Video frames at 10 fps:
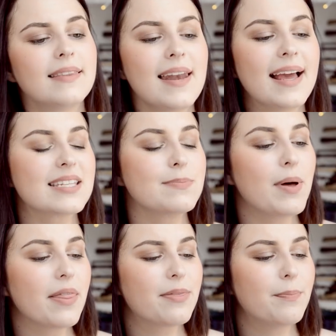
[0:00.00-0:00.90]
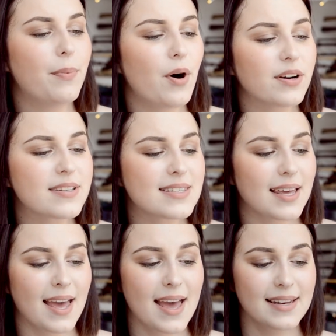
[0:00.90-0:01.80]
The next month box
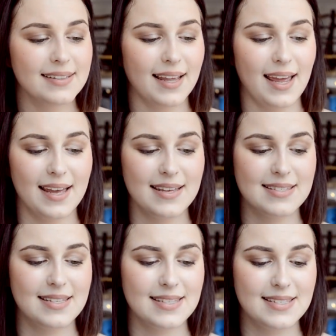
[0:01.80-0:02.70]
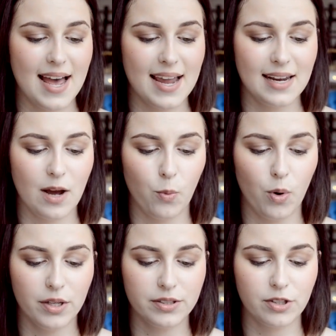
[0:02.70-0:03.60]
hint is design a
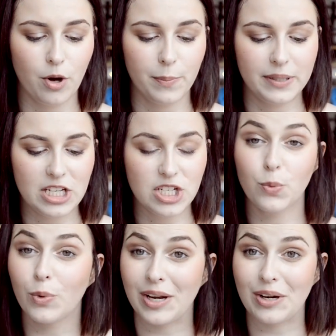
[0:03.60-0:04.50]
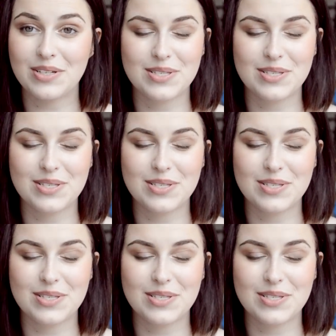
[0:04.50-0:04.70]
wand competition winner.